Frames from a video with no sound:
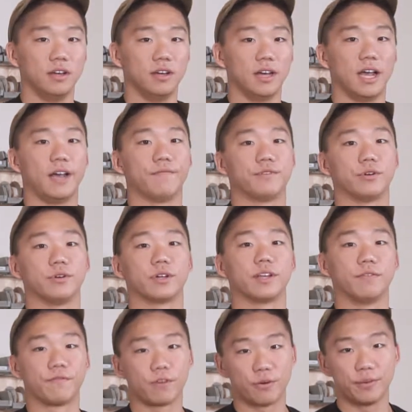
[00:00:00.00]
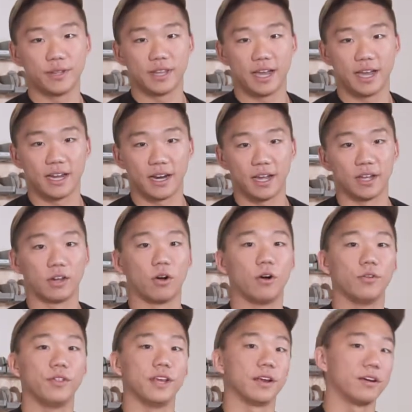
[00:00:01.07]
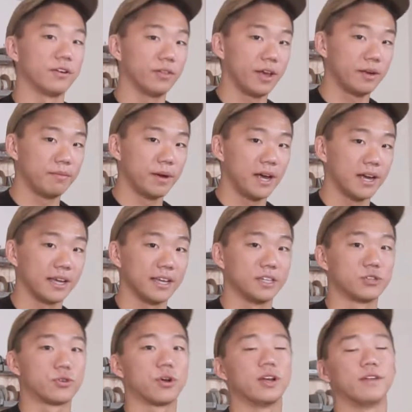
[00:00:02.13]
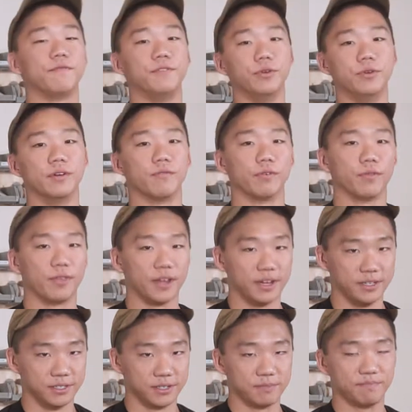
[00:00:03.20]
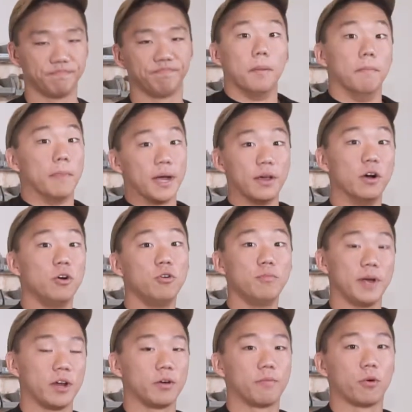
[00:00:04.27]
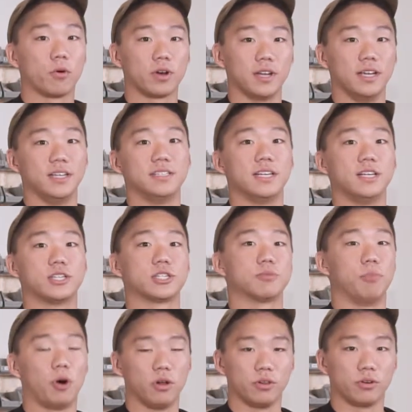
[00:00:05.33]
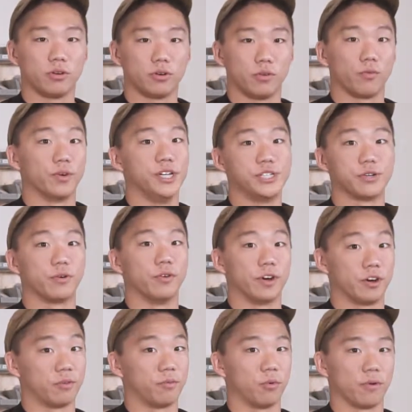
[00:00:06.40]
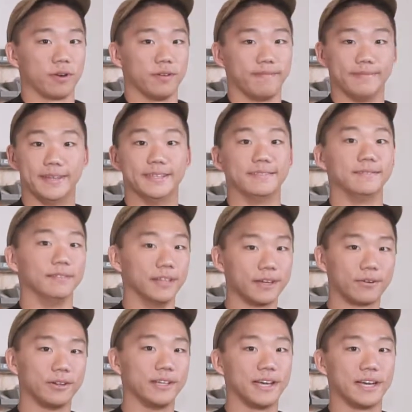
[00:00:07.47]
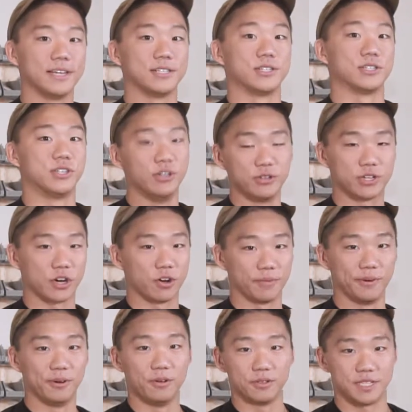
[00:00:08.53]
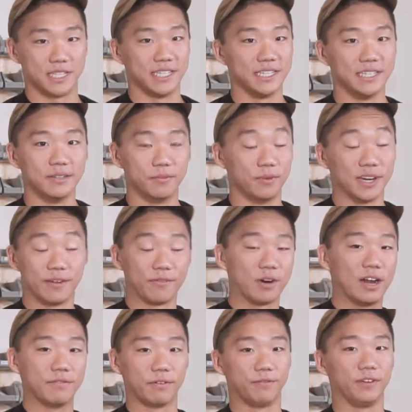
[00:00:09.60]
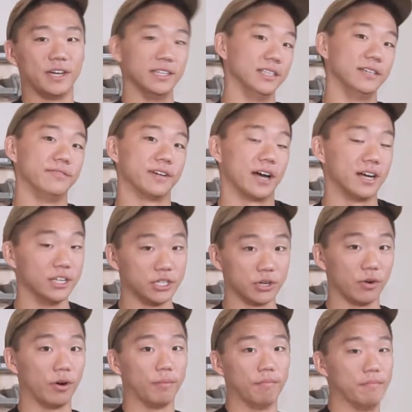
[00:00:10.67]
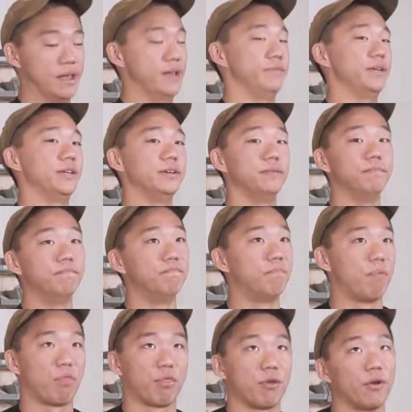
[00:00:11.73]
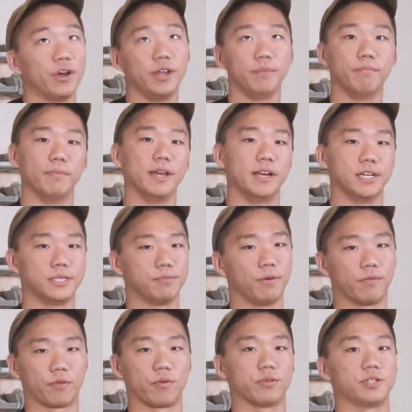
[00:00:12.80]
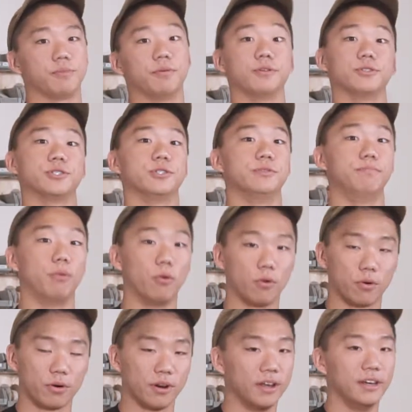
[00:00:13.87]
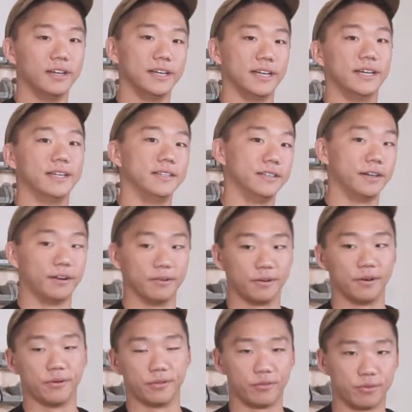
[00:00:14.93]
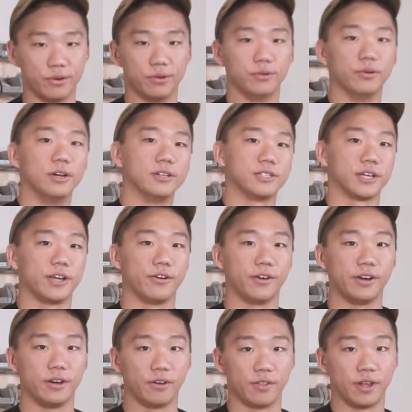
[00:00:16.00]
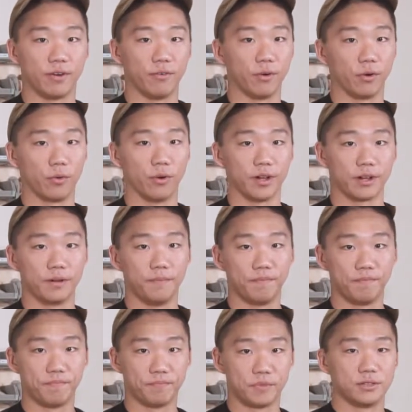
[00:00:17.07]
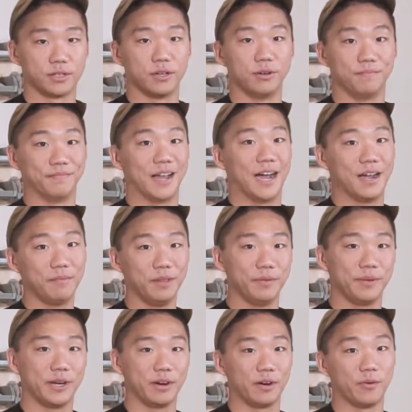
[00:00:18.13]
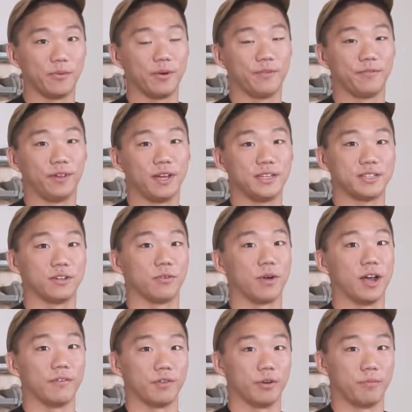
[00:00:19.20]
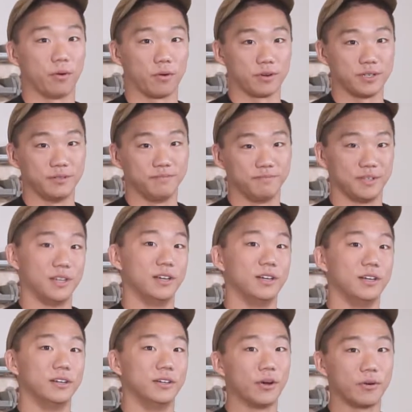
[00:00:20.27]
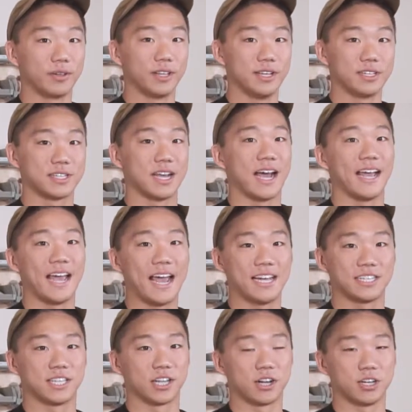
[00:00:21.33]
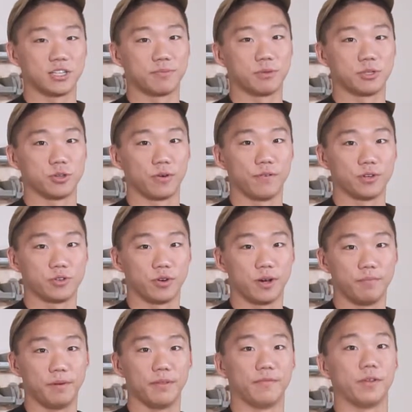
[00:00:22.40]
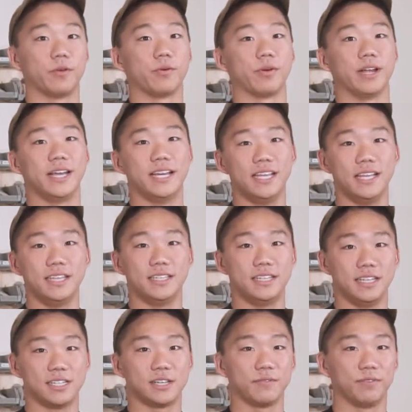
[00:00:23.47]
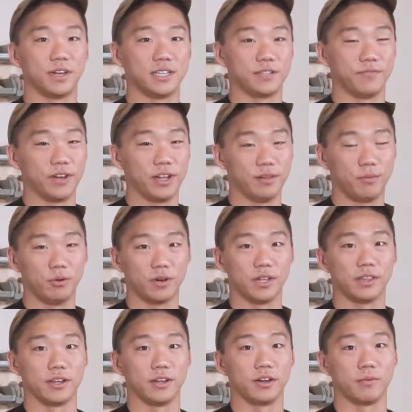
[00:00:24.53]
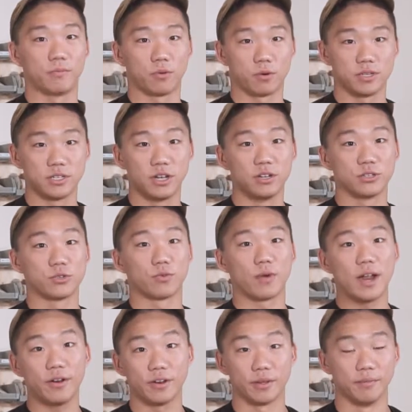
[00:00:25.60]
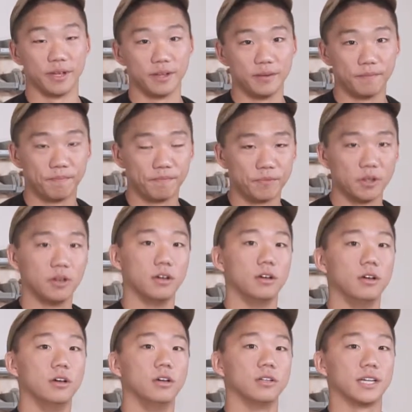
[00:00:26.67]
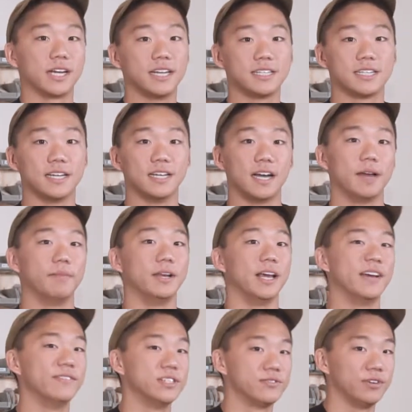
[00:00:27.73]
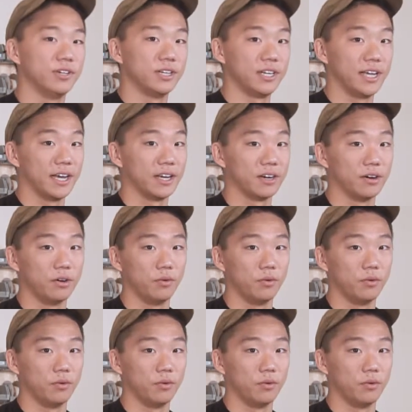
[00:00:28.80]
After confirming that, I called the airline back and tried a few different things. My home airport is a smaller regional airport. It literally has 2 terminals, and whenever I have a flight leaving, I show up maybe 30 minutes before we're supposed to board and, go through security and all that real quick. So I'm limited on when flights arrive or depart. Knowing this, I asked the customer service rep if there were any decent flights available at the airports surrounding me. Like I had said, I'm in Evansville, Indiana,